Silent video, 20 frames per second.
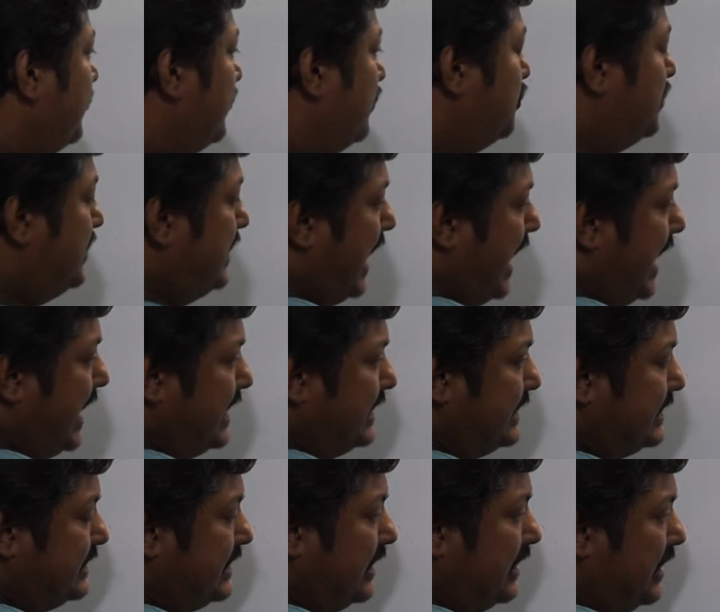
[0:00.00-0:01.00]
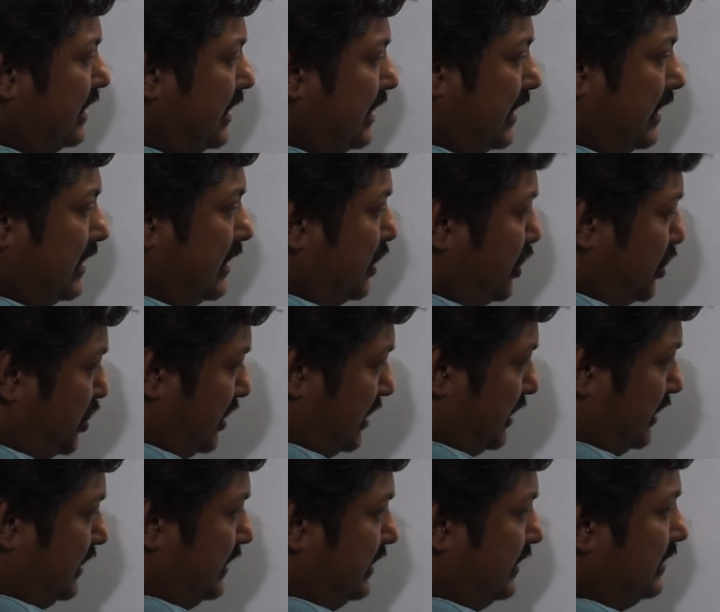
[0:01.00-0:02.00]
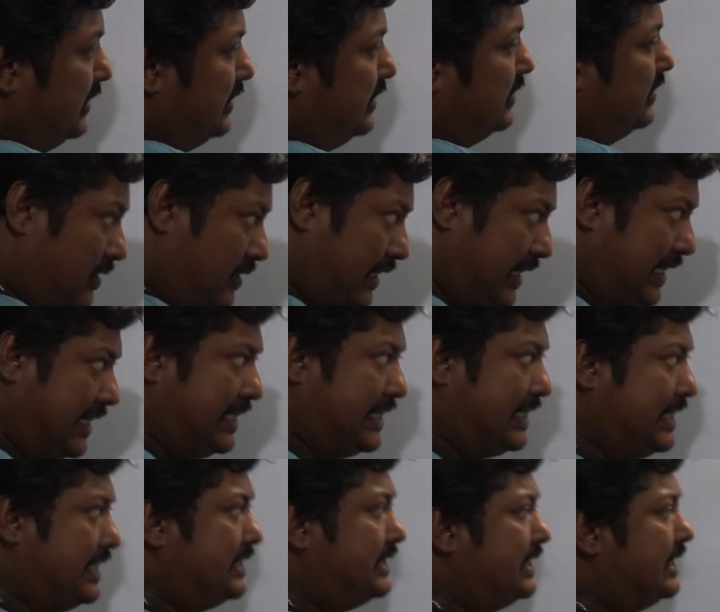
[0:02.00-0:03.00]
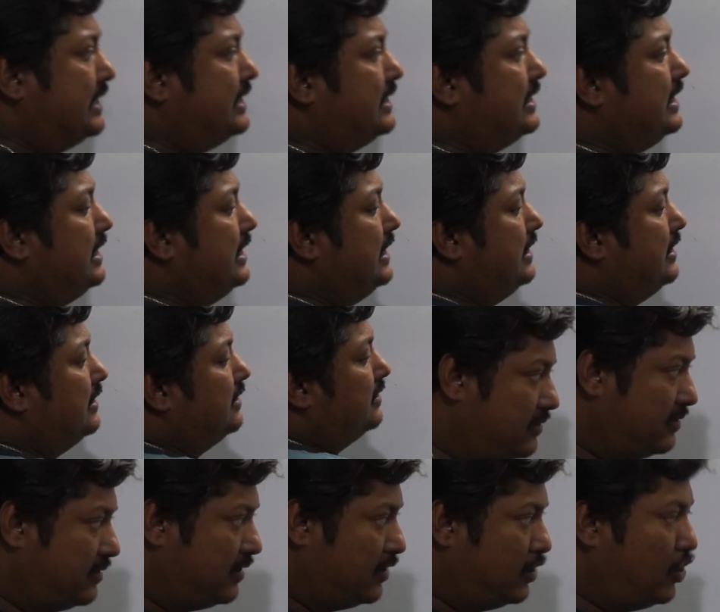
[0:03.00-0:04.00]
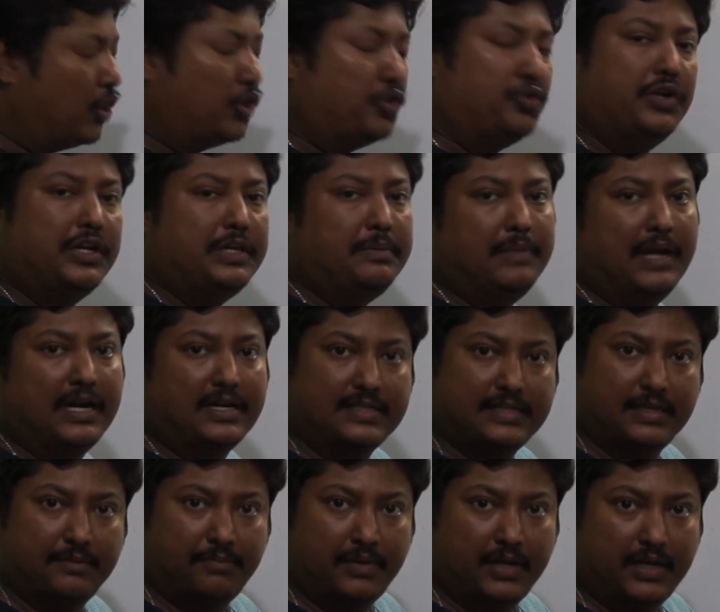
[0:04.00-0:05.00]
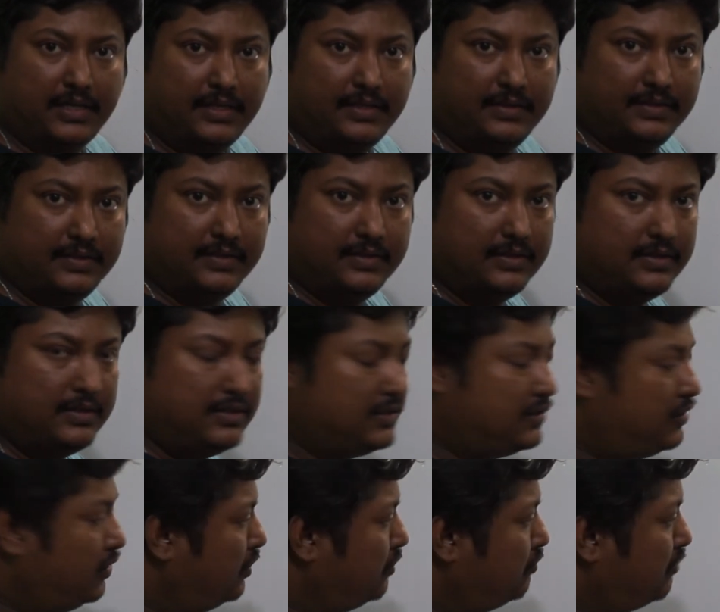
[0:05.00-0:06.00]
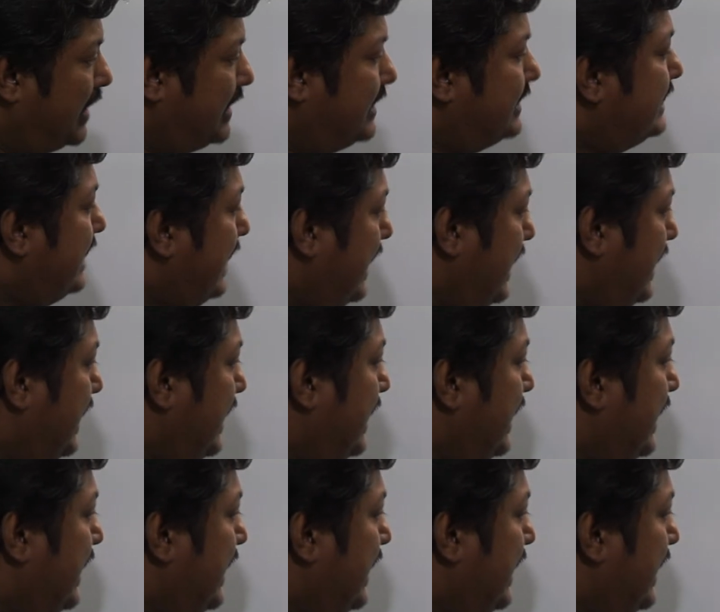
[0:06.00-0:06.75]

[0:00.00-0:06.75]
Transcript: the diastolic condition increases the coronary blood supply. So you can say